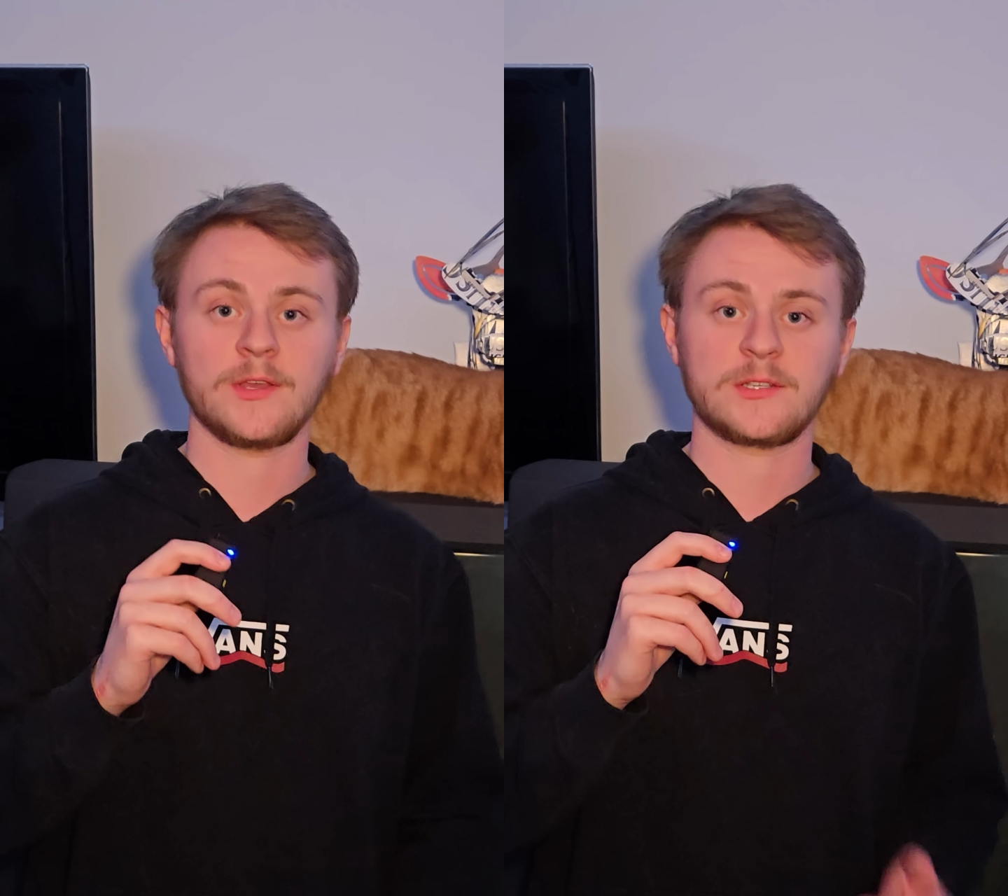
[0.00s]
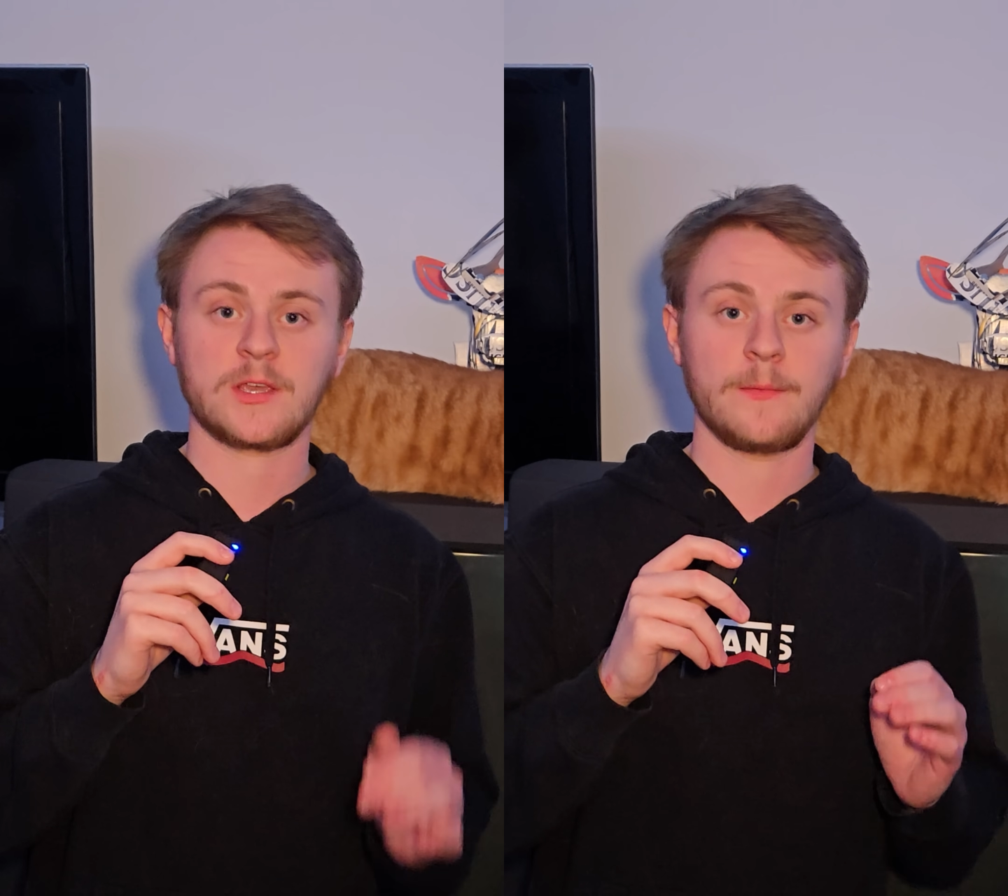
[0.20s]

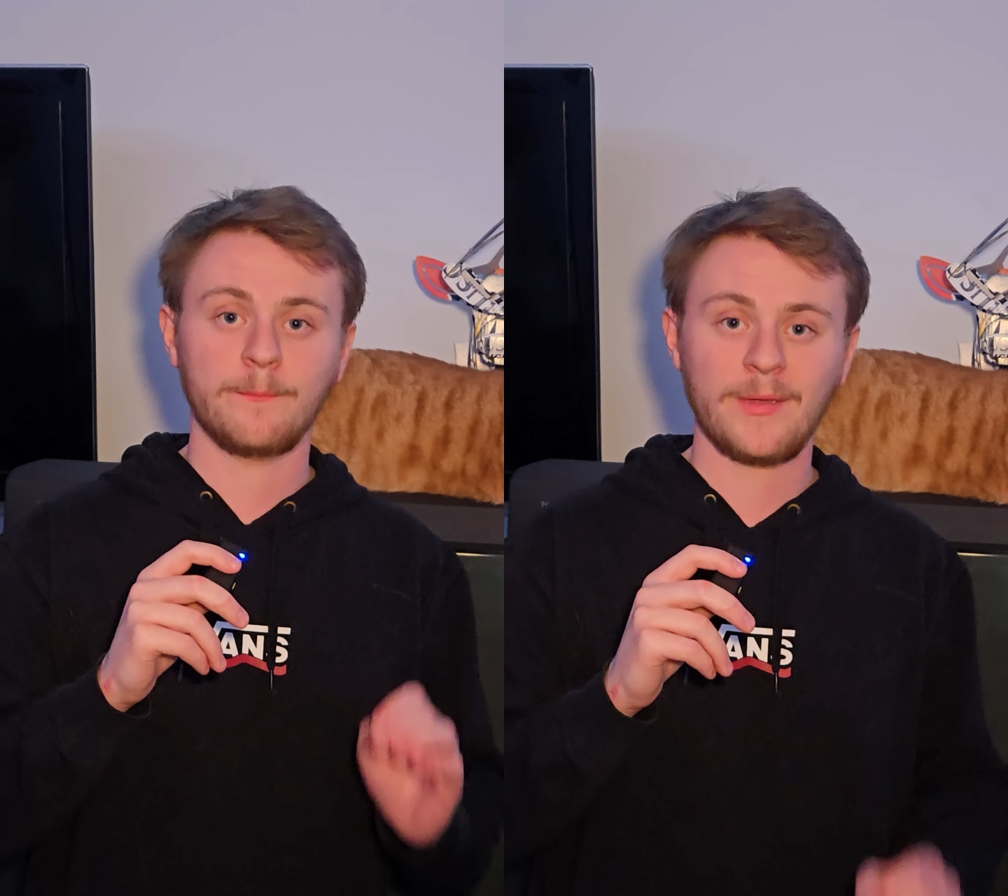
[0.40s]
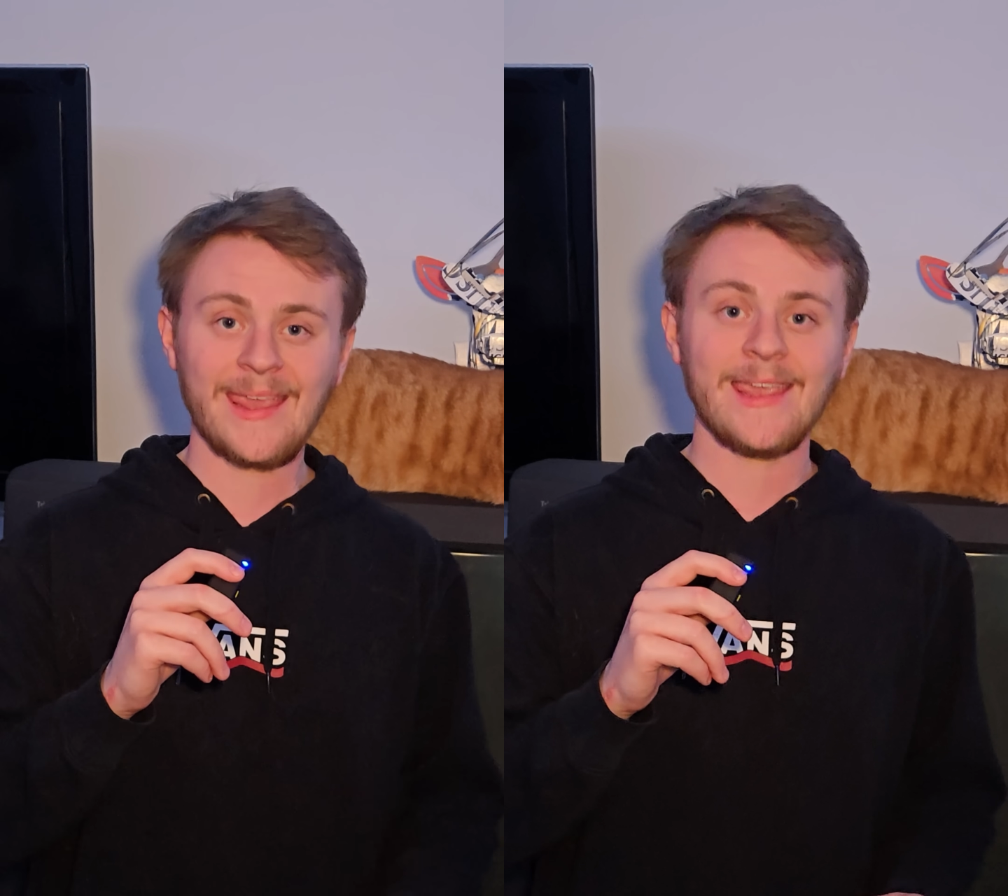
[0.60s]
is
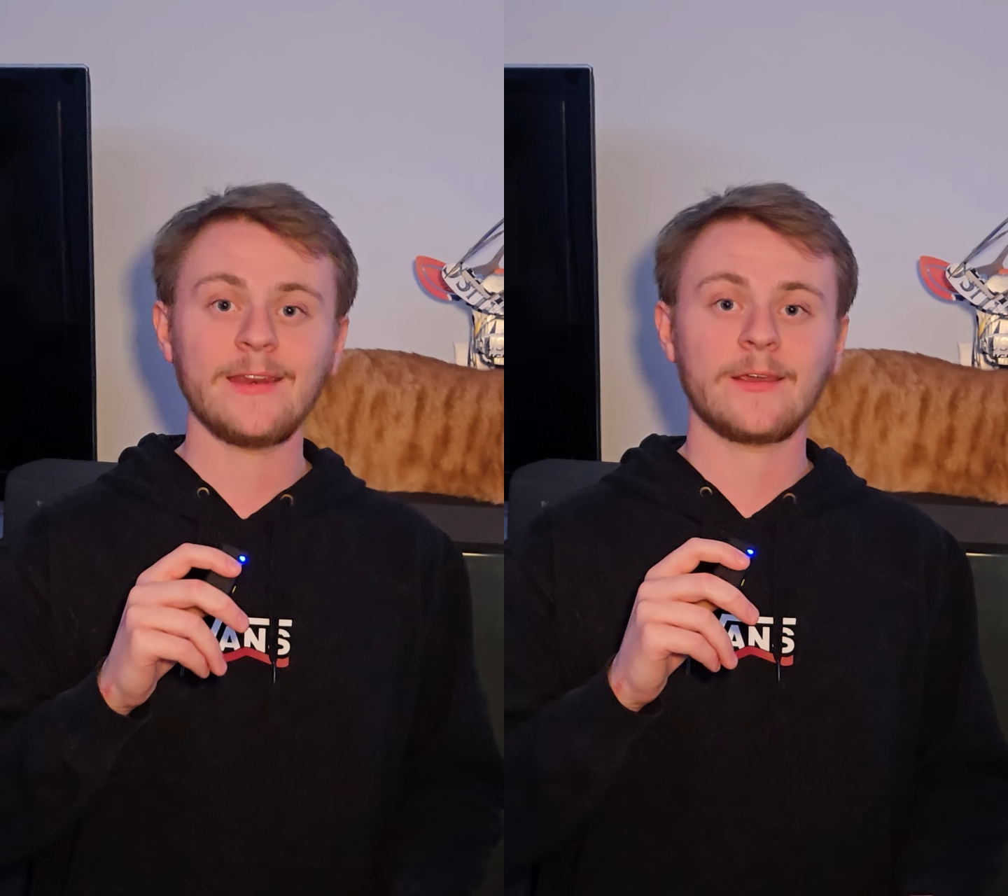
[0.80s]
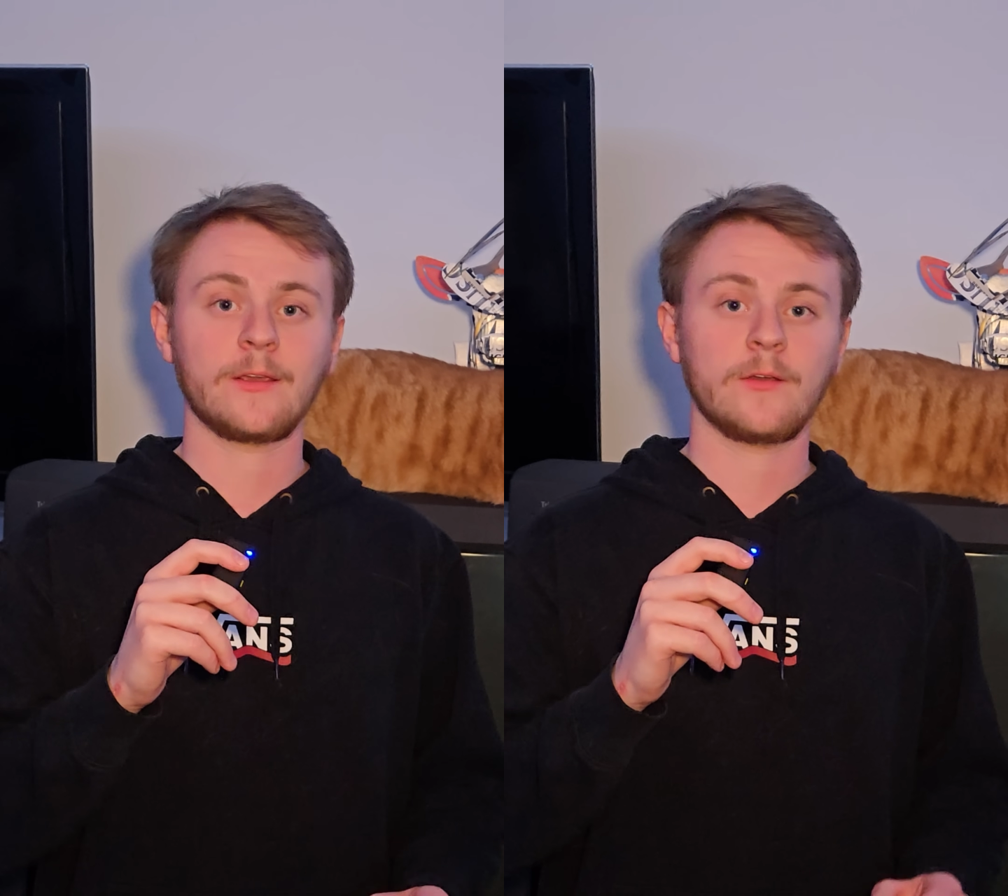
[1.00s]

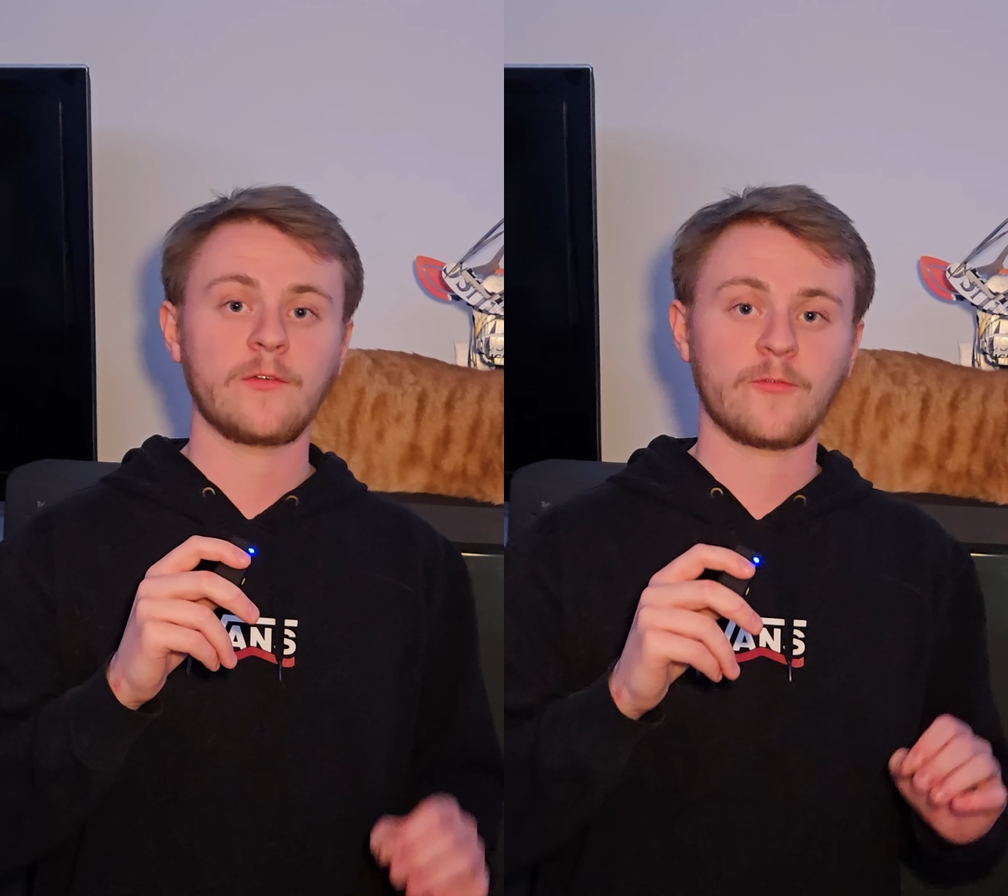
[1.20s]
competing